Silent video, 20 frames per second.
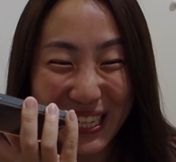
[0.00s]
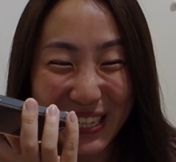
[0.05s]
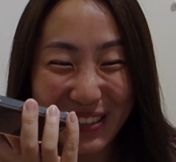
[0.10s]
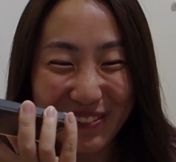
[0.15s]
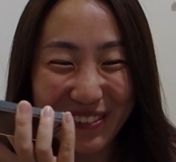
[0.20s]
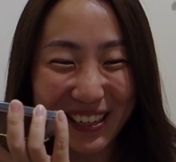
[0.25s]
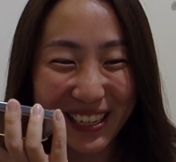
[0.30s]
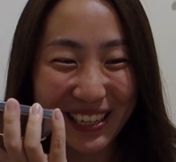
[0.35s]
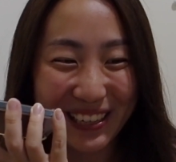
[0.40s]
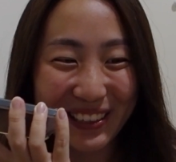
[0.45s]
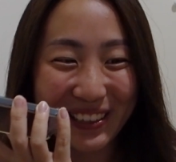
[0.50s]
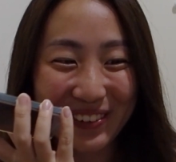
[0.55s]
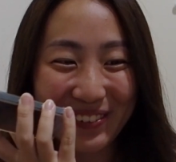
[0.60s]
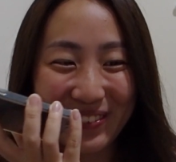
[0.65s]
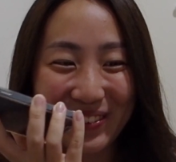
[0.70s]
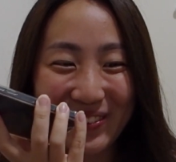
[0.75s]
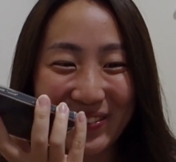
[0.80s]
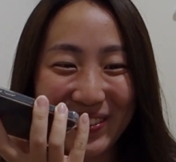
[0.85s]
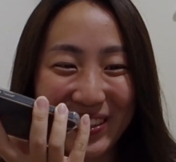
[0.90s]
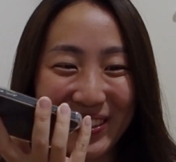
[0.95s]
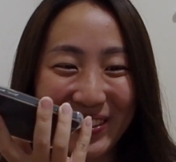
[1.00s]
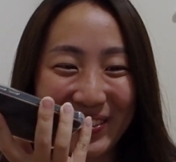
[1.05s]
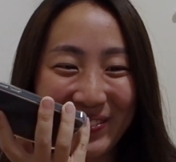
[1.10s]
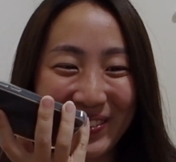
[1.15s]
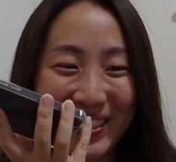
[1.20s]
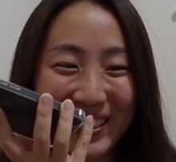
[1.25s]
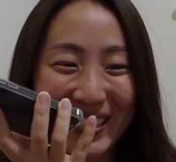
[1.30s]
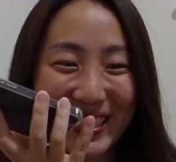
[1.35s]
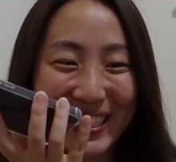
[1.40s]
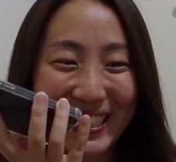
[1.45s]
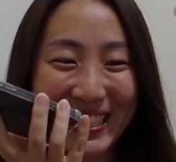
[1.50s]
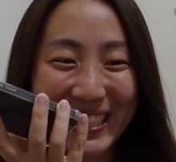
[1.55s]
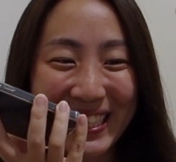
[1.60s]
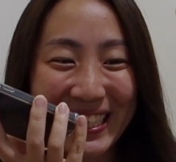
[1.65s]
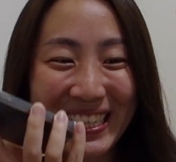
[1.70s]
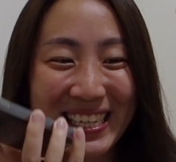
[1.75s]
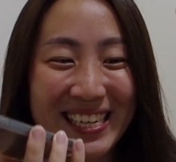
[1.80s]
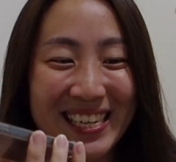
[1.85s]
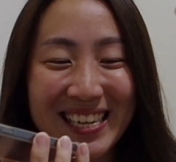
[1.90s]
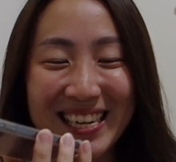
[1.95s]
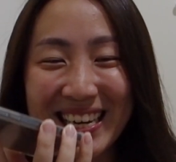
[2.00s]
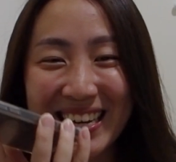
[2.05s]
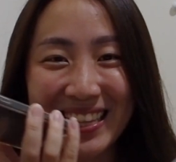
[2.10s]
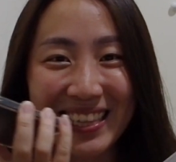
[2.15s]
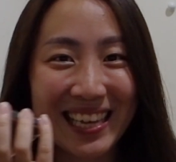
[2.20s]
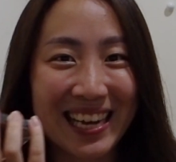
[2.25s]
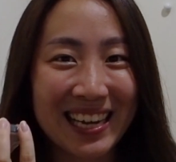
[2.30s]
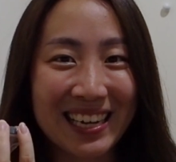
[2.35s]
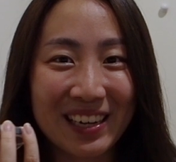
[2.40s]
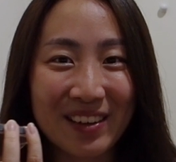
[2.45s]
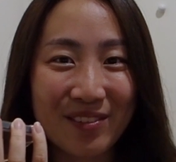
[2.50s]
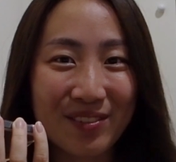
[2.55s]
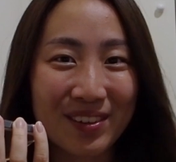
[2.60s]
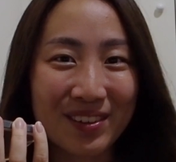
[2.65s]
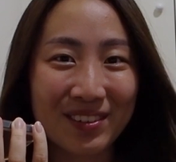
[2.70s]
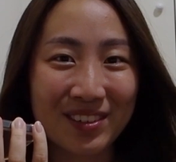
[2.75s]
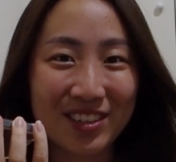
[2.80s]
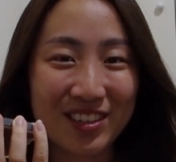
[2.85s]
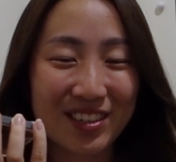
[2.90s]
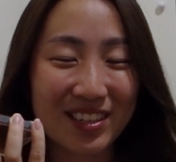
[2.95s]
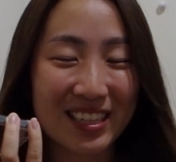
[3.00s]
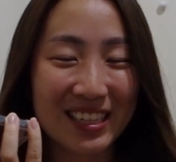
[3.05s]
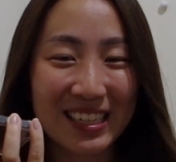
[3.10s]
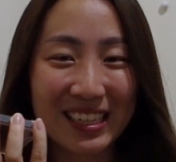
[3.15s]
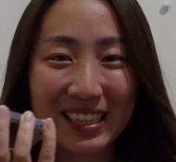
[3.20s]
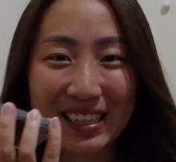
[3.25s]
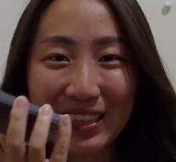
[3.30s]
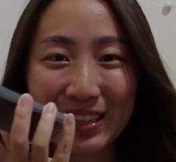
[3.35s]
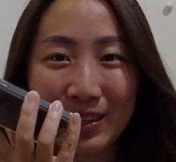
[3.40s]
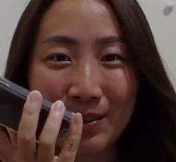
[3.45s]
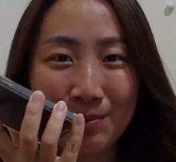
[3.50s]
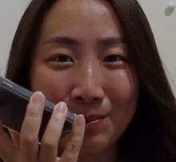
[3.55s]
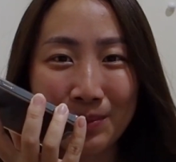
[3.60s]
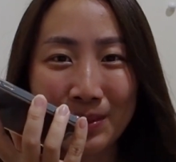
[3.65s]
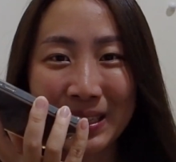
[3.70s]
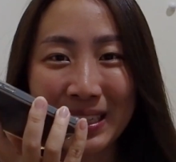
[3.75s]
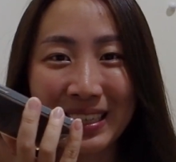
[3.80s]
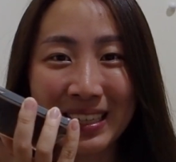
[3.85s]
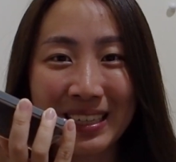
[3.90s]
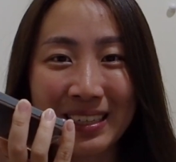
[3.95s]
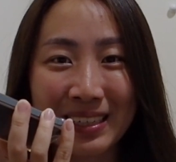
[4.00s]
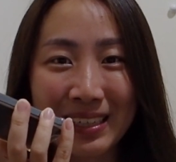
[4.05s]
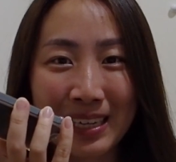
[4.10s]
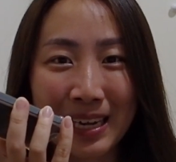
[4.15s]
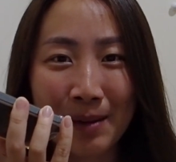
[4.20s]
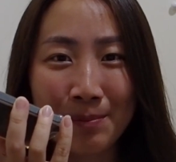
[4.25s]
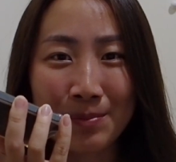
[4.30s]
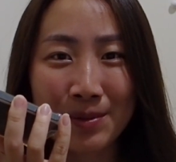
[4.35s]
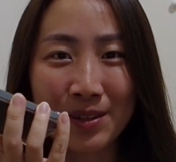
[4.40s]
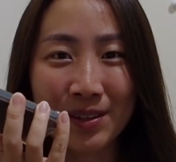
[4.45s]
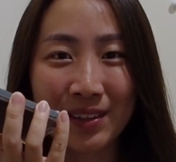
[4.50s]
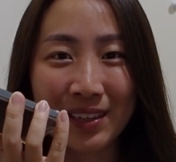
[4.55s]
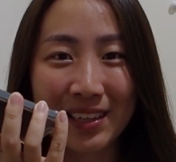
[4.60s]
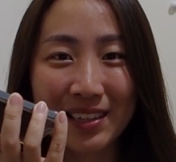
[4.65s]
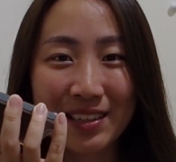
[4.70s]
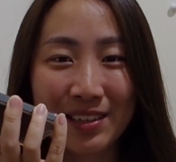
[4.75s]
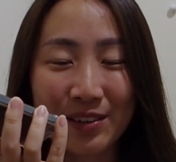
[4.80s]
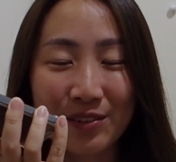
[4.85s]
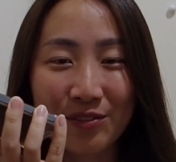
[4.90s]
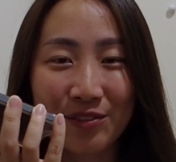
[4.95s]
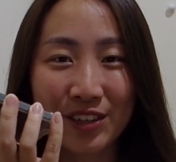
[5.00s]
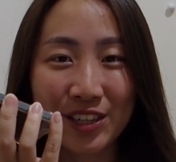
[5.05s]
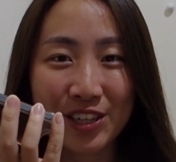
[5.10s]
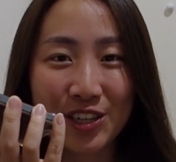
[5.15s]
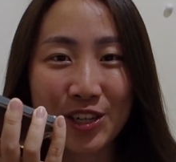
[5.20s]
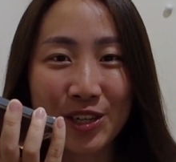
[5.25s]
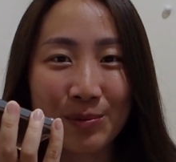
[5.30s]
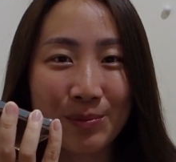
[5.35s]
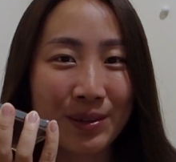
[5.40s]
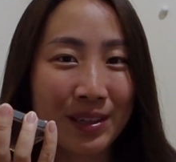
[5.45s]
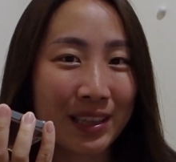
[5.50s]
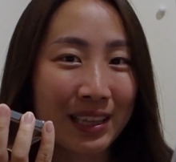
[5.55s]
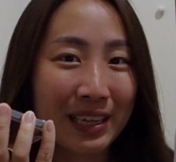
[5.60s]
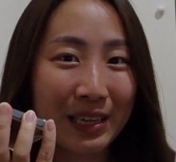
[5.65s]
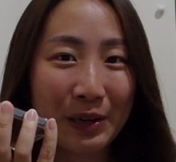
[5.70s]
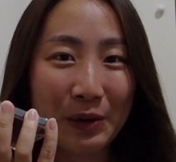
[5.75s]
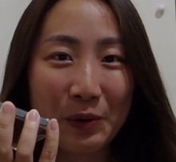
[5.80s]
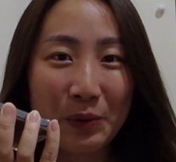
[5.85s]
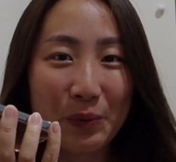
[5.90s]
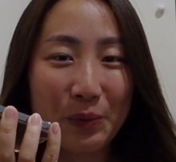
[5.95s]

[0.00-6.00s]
but I love you very much." And that, I feel, just, like, completely encapsulates our friendship in, like,